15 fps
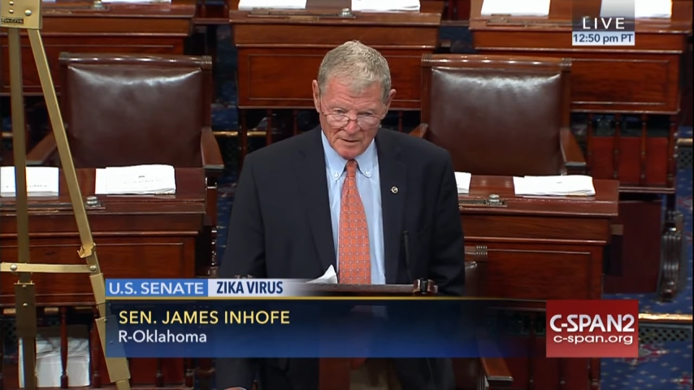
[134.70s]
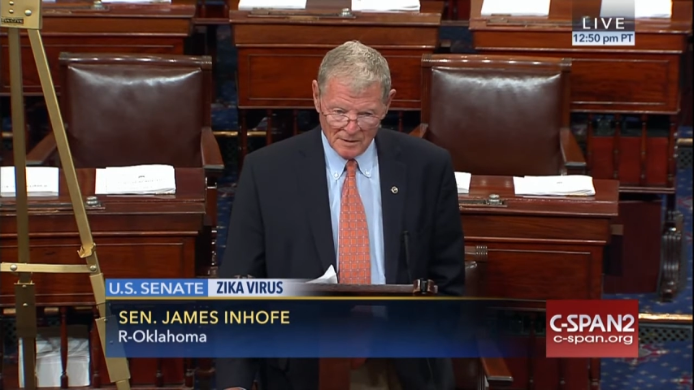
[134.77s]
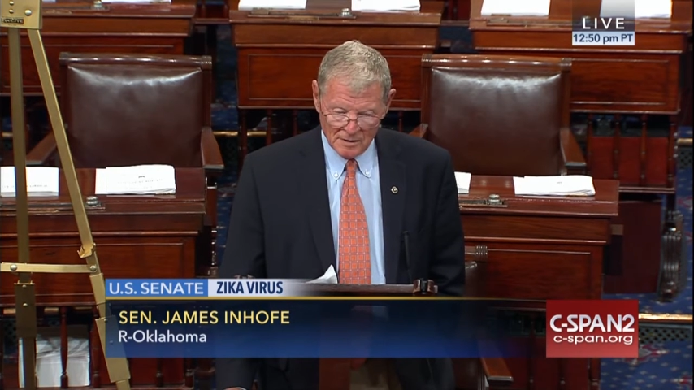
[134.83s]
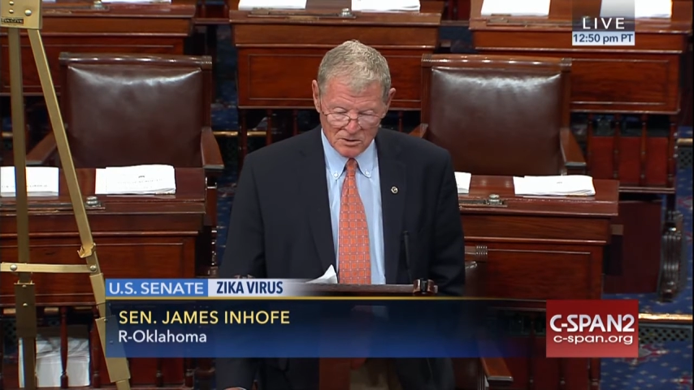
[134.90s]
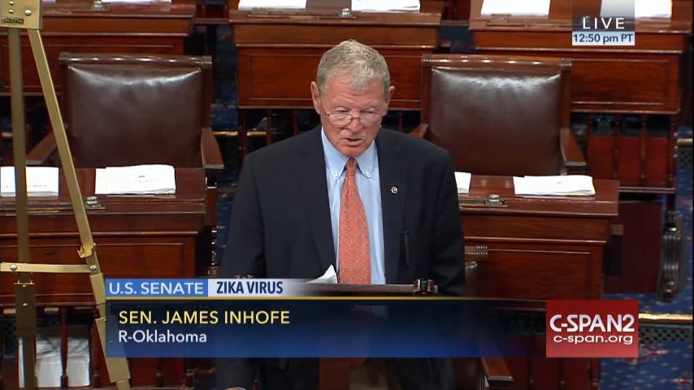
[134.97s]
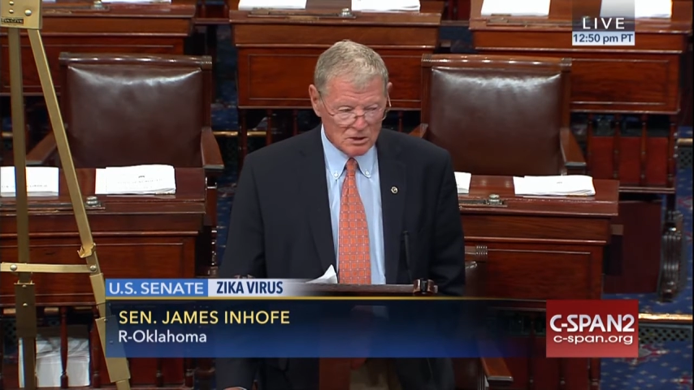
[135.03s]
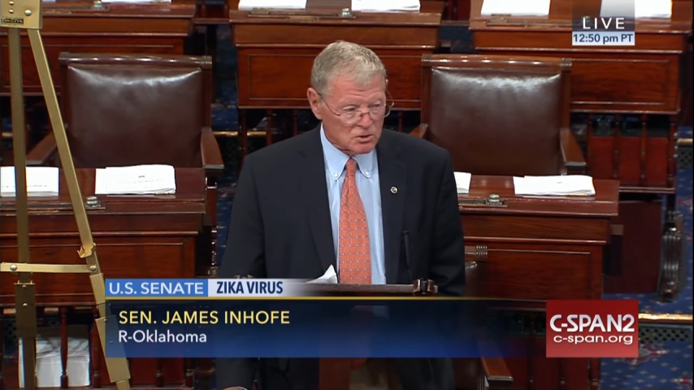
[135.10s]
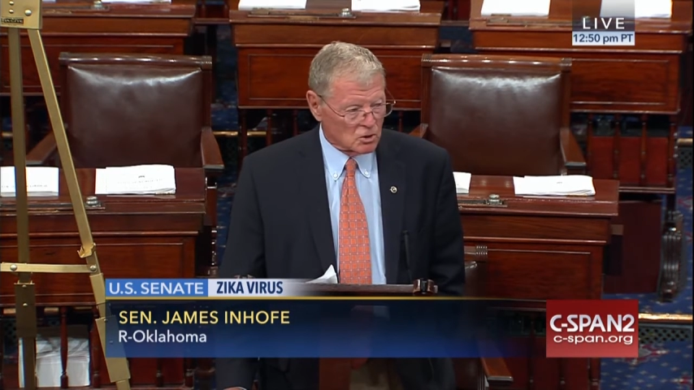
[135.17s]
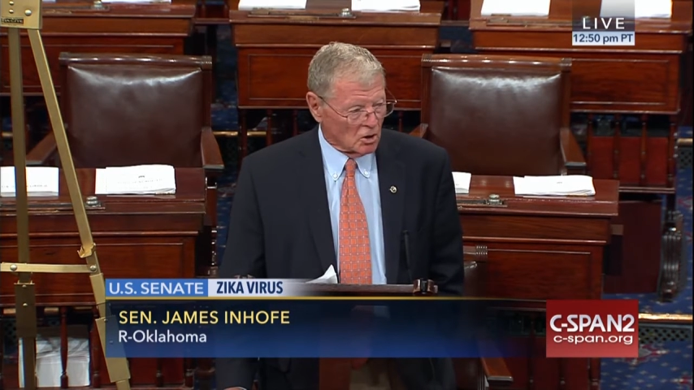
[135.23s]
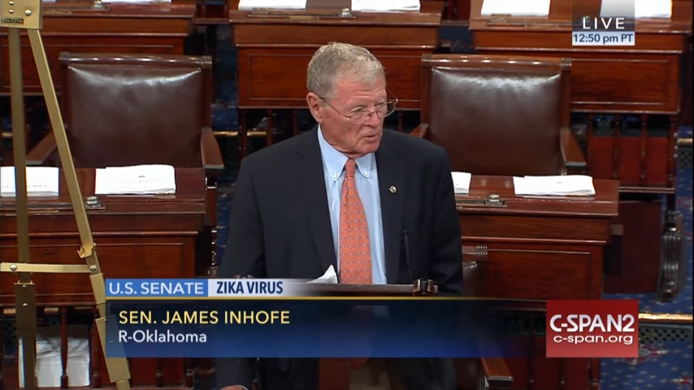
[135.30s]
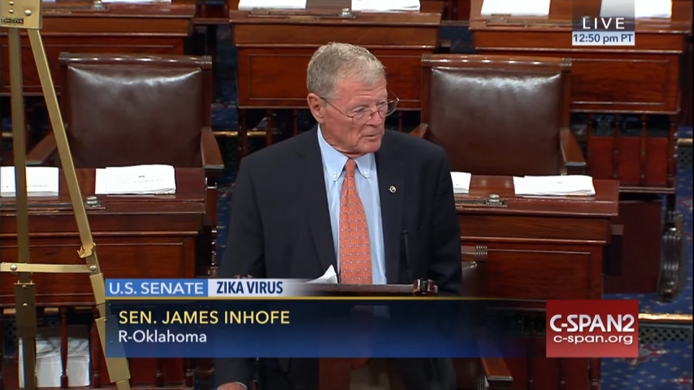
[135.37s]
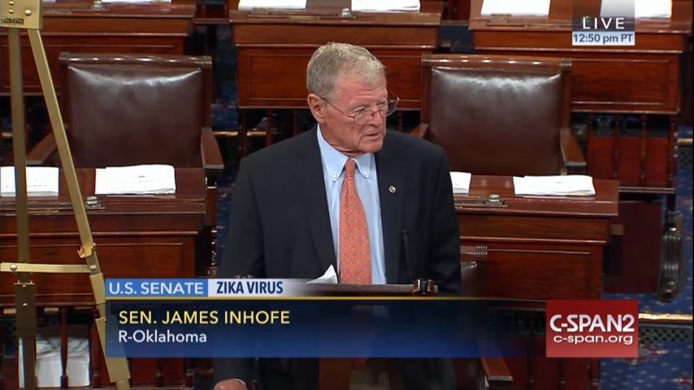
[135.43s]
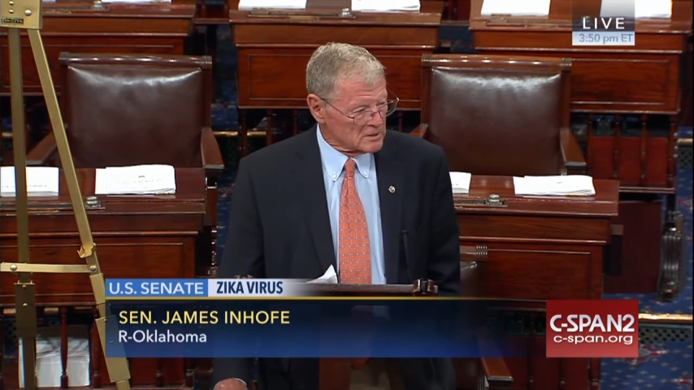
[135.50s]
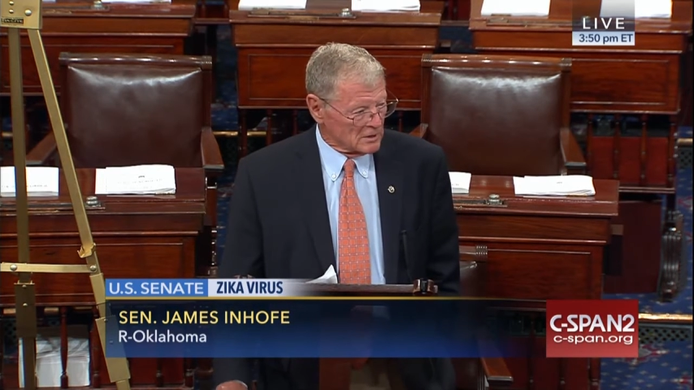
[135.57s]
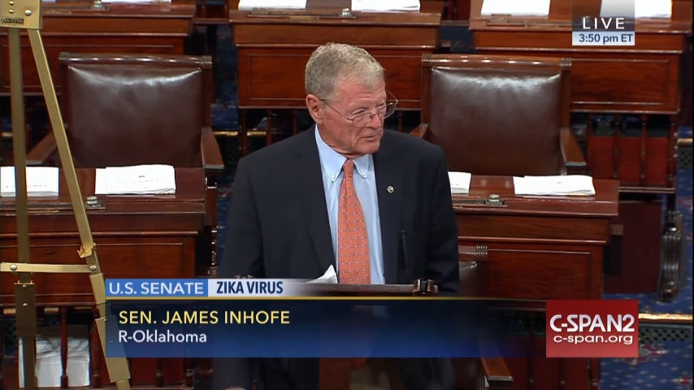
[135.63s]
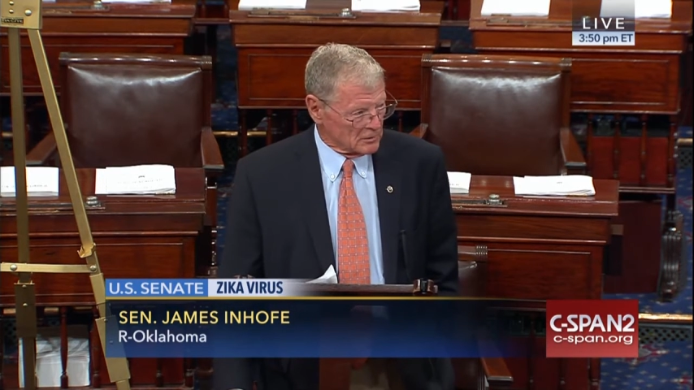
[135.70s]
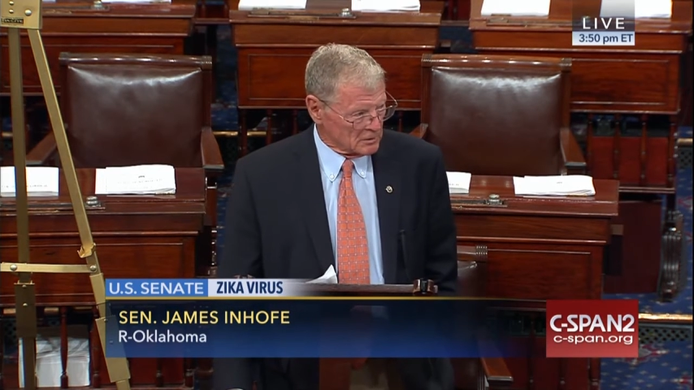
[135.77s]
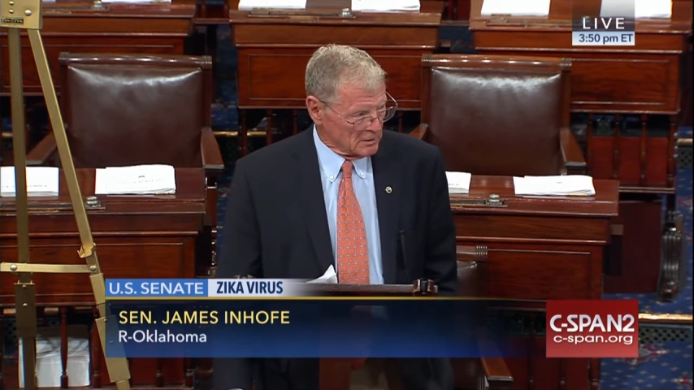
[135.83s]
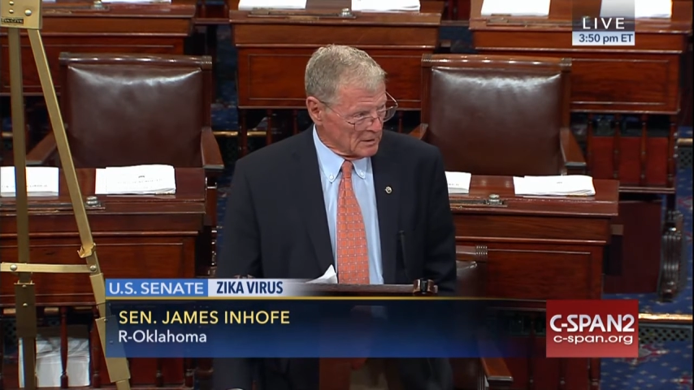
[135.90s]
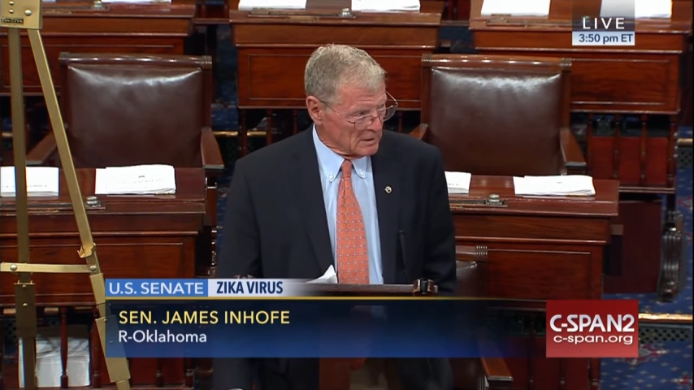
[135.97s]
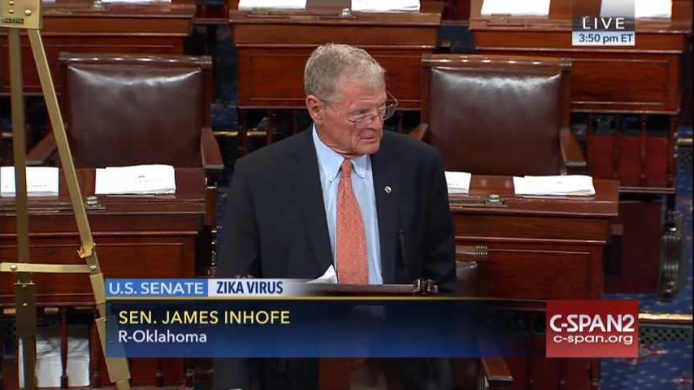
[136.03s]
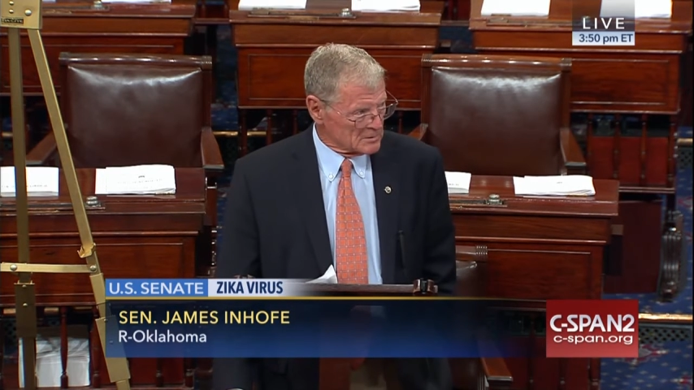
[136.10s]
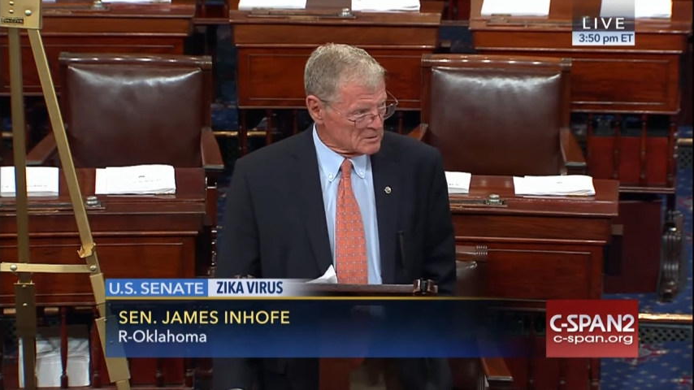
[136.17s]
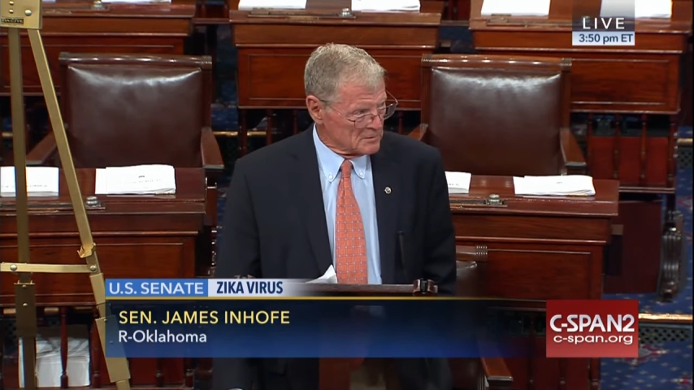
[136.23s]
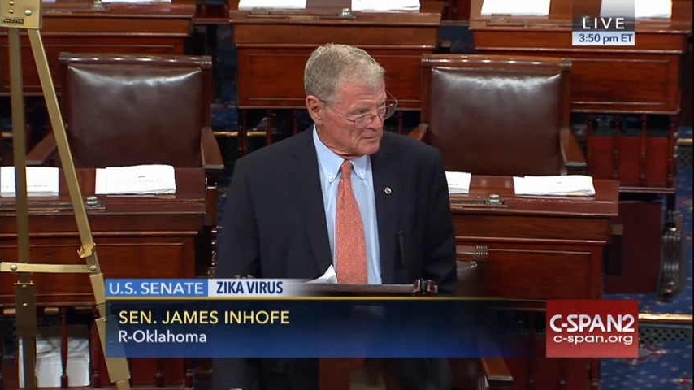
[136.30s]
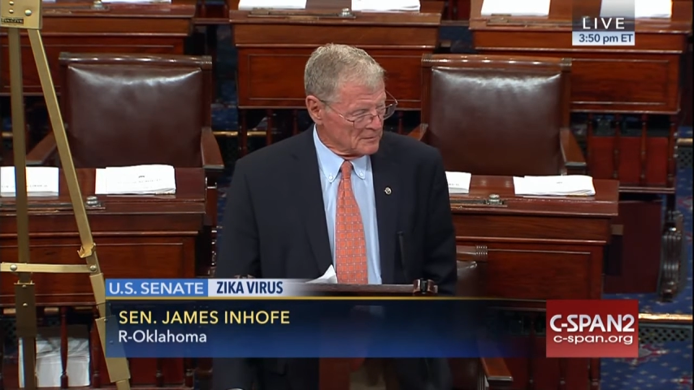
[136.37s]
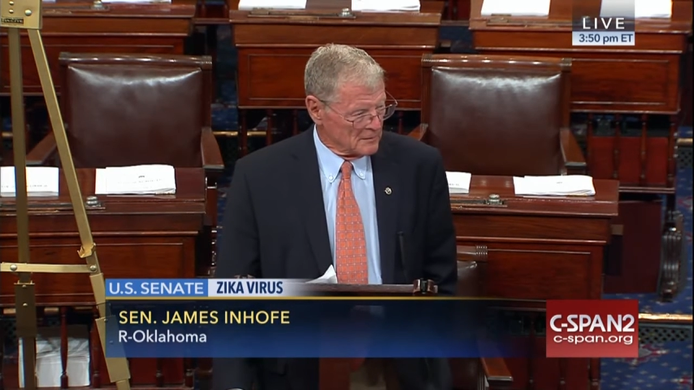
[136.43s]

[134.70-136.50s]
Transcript: And she's called me several times.